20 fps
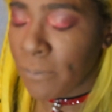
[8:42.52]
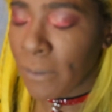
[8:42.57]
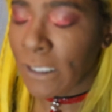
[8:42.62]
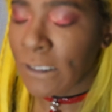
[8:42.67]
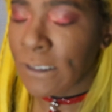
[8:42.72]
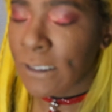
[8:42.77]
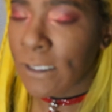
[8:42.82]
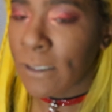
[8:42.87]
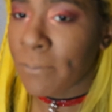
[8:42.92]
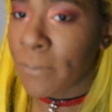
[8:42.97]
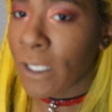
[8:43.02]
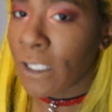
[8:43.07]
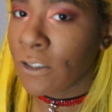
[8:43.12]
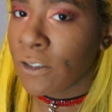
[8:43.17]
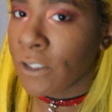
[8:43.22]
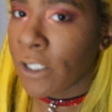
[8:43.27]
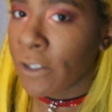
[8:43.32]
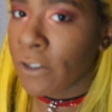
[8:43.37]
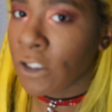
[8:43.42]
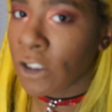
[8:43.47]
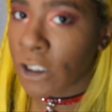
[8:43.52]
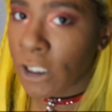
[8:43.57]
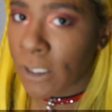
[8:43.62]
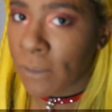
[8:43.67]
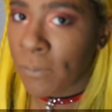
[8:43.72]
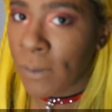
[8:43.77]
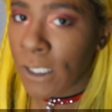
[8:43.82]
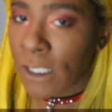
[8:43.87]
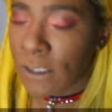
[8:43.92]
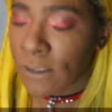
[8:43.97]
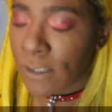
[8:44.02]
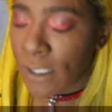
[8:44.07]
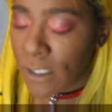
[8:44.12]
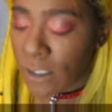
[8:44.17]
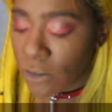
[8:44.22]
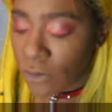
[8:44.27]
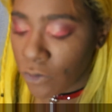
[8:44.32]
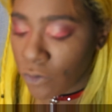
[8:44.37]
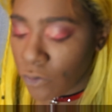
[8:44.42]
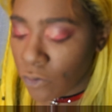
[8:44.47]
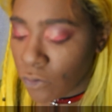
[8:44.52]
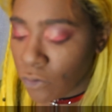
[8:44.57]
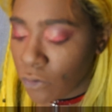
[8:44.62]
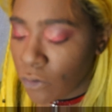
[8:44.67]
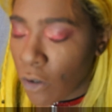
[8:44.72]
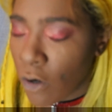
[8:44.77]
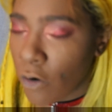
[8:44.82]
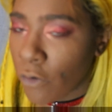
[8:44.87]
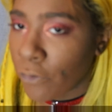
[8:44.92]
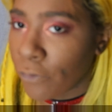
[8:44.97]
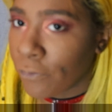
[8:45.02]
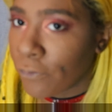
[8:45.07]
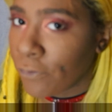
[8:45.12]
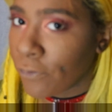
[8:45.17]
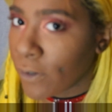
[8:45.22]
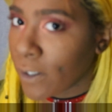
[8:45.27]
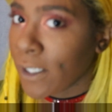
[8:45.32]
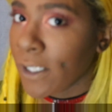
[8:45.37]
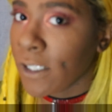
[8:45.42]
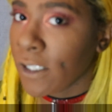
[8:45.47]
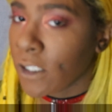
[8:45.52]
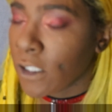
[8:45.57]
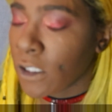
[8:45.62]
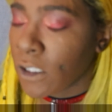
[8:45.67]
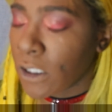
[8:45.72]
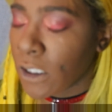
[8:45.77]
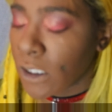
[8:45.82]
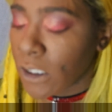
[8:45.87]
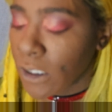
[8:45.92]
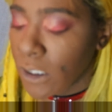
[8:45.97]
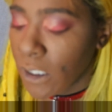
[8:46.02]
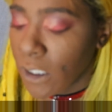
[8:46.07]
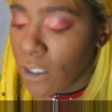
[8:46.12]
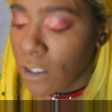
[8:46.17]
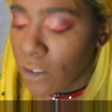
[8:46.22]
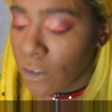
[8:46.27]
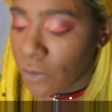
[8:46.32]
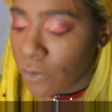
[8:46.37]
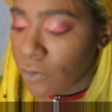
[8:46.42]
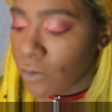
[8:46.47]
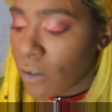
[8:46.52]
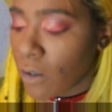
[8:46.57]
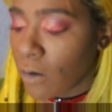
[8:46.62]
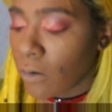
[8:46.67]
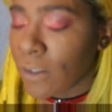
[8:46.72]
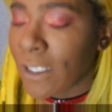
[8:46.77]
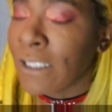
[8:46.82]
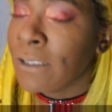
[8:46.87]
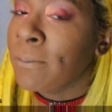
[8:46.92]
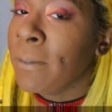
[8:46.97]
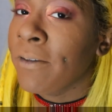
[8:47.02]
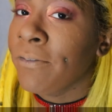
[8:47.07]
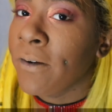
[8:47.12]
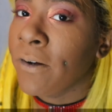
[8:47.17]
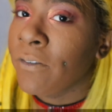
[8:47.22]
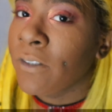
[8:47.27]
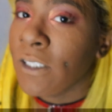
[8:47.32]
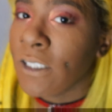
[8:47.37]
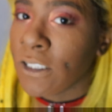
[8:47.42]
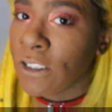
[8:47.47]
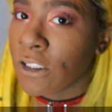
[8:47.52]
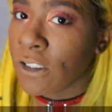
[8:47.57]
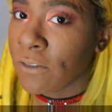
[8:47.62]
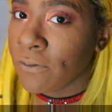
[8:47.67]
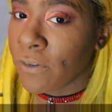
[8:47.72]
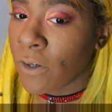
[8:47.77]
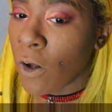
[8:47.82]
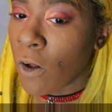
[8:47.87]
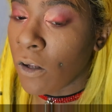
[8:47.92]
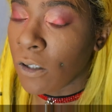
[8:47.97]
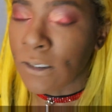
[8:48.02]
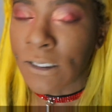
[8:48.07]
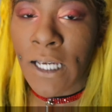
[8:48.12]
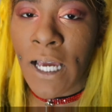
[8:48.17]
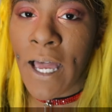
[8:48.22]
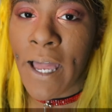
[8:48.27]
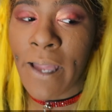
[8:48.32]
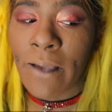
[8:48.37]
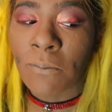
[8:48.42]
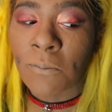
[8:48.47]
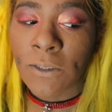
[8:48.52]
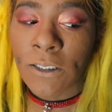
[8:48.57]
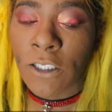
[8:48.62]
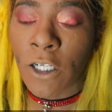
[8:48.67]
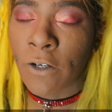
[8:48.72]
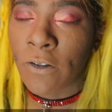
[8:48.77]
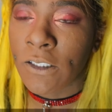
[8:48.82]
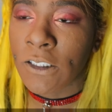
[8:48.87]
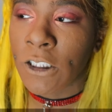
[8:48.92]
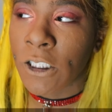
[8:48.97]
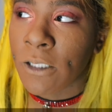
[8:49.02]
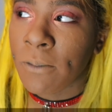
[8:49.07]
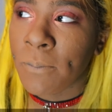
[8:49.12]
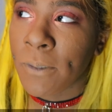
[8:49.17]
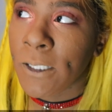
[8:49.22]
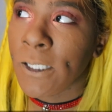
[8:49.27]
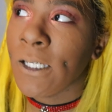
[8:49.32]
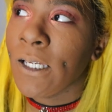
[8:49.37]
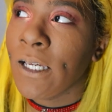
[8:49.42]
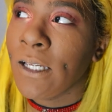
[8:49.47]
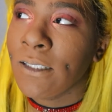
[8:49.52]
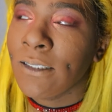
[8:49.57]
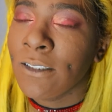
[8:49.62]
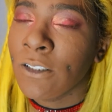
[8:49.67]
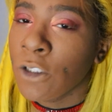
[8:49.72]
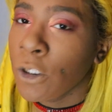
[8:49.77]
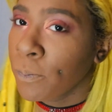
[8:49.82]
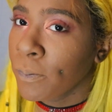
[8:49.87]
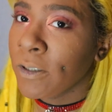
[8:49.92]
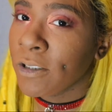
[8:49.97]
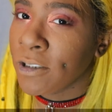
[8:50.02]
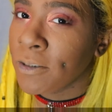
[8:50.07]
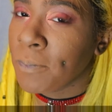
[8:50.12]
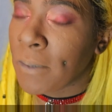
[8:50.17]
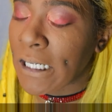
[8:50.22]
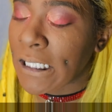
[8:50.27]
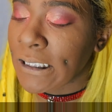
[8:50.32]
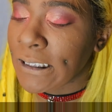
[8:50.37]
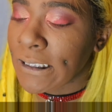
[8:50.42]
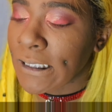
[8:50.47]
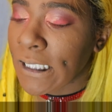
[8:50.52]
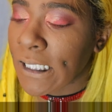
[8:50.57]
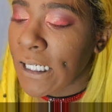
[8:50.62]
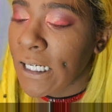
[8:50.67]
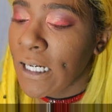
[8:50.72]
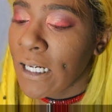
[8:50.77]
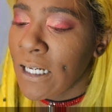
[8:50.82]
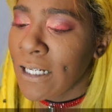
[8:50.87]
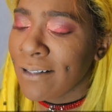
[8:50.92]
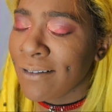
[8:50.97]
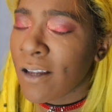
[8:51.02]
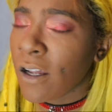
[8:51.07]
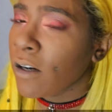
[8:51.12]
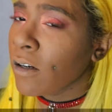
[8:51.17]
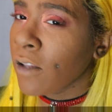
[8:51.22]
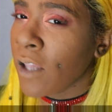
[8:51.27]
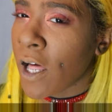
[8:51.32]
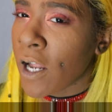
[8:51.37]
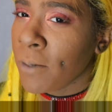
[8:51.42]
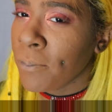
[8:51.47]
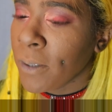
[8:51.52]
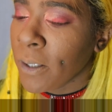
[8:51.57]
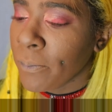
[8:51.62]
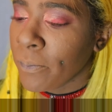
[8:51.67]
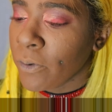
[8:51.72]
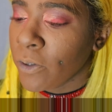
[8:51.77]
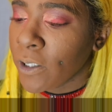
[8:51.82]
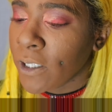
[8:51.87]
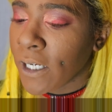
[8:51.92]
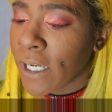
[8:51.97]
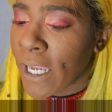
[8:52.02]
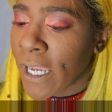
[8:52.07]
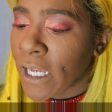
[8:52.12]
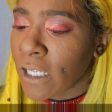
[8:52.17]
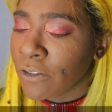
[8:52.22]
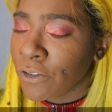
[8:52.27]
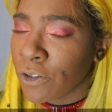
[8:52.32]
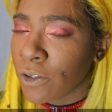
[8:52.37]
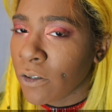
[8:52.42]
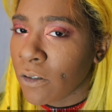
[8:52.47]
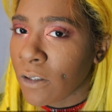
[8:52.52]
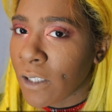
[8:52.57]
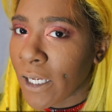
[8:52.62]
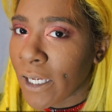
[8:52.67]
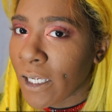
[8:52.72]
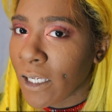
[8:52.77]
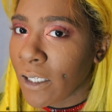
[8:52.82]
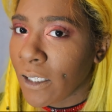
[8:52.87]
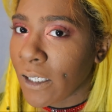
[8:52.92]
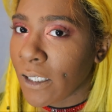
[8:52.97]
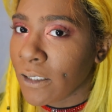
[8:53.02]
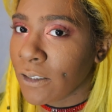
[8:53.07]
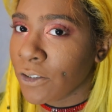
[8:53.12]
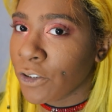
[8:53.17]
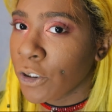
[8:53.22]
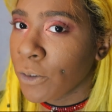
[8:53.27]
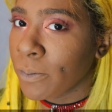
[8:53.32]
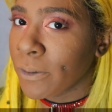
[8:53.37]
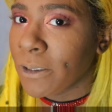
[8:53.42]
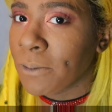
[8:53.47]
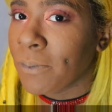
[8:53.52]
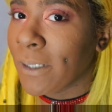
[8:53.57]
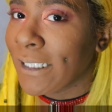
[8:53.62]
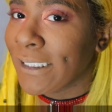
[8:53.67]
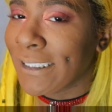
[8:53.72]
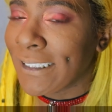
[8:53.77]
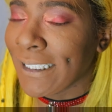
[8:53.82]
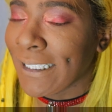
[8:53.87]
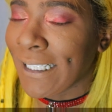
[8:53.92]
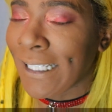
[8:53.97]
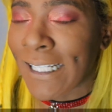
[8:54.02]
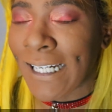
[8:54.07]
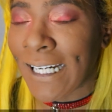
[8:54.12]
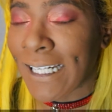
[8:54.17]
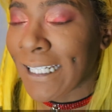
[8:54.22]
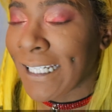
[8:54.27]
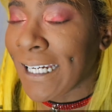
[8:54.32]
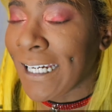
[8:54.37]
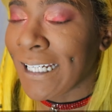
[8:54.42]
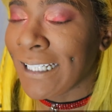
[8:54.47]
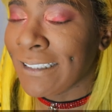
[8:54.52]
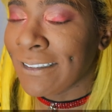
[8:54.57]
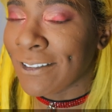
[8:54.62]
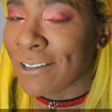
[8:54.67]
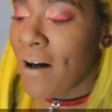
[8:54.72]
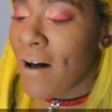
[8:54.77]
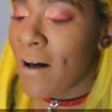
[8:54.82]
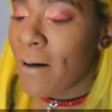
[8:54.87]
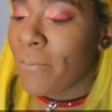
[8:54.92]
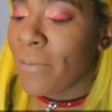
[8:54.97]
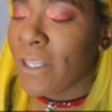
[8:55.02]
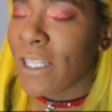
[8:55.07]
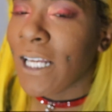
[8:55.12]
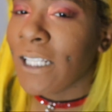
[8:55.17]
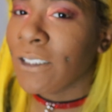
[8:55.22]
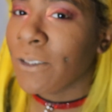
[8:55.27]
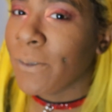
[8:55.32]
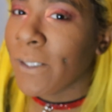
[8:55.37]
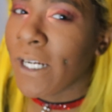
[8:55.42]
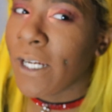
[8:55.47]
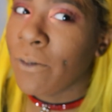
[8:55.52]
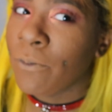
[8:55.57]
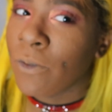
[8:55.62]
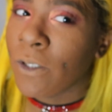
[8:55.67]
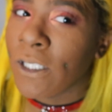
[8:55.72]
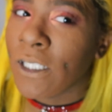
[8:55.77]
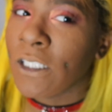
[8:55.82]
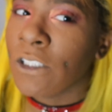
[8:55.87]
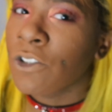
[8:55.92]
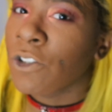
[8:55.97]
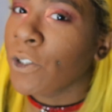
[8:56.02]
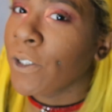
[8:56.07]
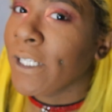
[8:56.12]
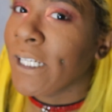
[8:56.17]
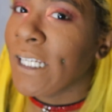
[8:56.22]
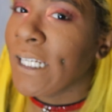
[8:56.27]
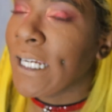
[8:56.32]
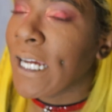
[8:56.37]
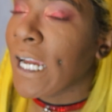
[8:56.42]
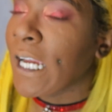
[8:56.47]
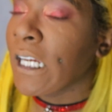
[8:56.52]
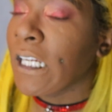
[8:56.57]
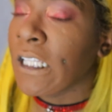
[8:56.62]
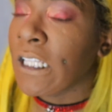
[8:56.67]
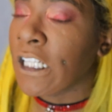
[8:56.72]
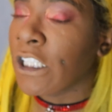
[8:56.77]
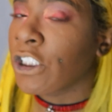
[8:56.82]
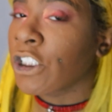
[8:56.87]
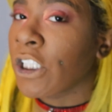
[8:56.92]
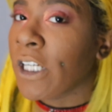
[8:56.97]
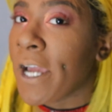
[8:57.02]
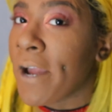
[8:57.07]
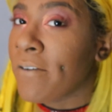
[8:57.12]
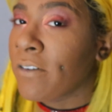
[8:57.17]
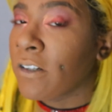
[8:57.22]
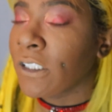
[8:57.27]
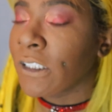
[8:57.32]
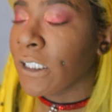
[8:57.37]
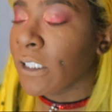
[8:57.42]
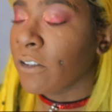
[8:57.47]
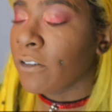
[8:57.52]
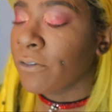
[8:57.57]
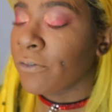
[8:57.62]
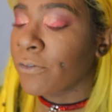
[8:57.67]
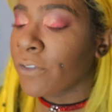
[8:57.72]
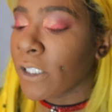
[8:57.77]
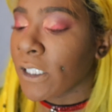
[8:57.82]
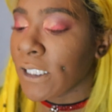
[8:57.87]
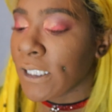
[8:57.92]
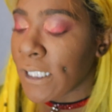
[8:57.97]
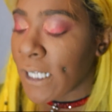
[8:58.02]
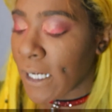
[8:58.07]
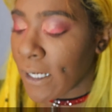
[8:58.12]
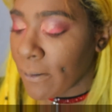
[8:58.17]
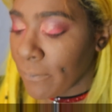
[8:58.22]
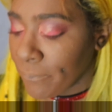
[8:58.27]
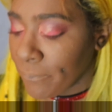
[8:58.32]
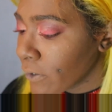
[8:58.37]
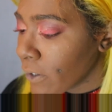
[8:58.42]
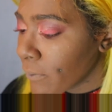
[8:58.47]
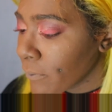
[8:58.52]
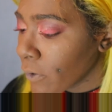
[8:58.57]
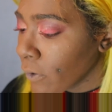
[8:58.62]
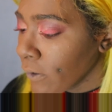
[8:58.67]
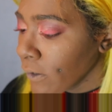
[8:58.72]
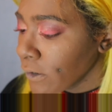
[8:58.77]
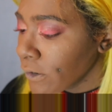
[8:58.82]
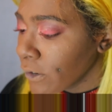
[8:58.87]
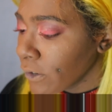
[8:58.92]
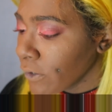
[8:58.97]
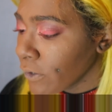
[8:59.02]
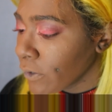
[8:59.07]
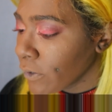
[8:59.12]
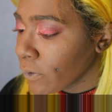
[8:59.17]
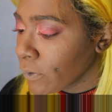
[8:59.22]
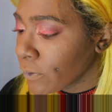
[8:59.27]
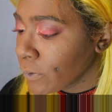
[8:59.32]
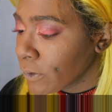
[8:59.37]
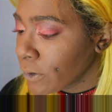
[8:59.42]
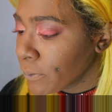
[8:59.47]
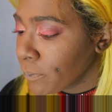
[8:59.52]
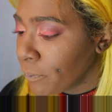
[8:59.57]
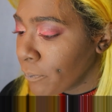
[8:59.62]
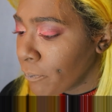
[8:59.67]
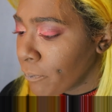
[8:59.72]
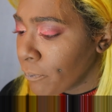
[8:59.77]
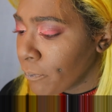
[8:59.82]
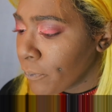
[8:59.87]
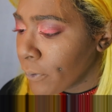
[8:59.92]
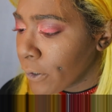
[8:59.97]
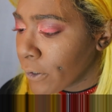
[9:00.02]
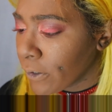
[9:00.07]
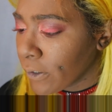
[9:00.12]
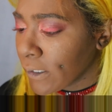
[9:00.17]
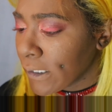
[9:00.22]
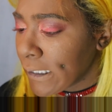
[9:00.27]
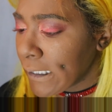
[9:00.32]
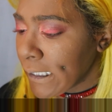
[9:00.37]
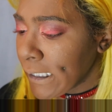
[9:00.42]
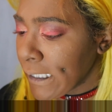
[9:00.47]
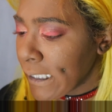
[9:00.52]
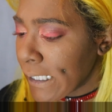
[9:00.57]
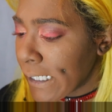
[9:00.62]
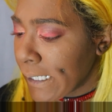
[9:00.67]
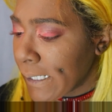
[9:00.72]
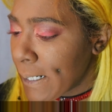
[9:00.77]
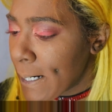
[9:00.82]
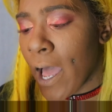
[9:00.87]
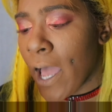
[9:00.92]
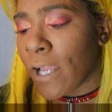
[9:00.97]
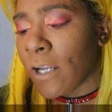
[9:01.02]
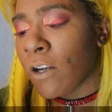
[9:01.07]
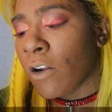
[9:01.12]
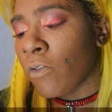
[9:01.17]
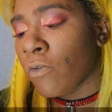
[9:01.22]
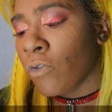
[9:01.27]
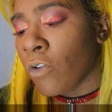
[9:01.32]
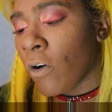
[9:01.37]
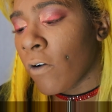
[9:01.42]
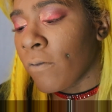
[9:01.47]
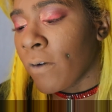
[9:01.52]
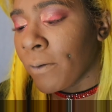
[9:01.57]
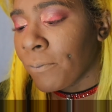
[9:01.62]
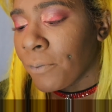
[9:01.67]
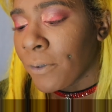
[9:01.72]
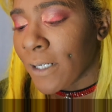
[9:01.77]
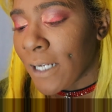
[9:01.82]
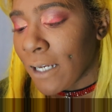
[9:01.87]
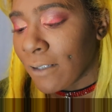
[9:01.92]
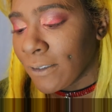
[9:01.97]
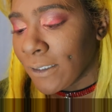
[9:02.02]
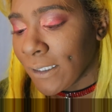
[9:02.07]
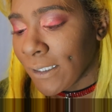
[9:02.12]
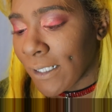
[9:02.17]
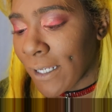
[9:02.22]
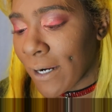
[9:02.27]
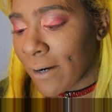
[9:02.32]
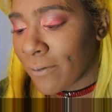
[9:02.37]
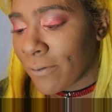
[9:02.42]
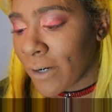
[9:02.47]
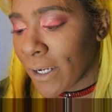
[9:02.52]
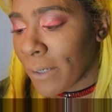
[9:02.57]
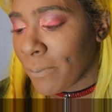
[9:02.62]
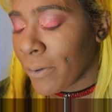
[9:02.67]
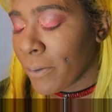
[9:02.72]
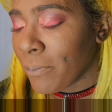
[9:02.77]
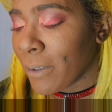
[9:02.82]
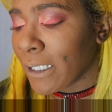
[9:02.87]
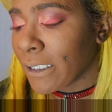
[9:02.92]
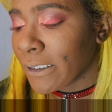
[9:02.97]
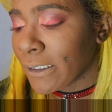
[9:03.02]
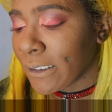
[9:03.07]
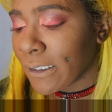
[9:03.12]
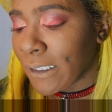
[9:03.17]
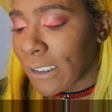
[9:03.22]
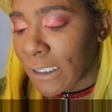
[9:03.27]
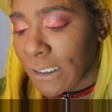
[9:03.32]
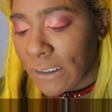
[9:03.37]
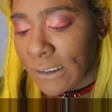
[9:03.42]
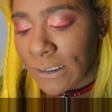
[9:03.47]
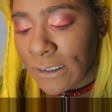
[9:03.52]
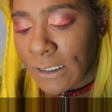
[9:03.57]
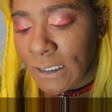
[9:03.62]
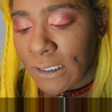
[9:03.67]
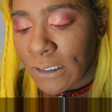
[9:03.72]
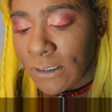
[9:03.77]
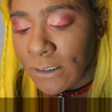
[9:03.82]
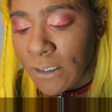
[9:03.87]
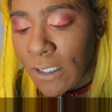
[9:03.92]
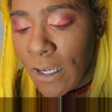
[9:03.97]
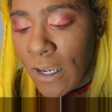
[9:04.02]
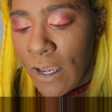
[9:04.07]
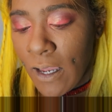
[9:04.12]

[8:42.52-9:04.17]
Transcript: basically makes curry chickpeas, and it's so freaking good. So that's my favorite dish of all times, curry chickpea. Super spicy. Not a lot of people could handle like it super spicy like I can. So, but that's what I really enjoy eating. I can eat that shit every single freaking day. I'm going to use Perline. I don't know if I'm pronouncing that right, but basically it's this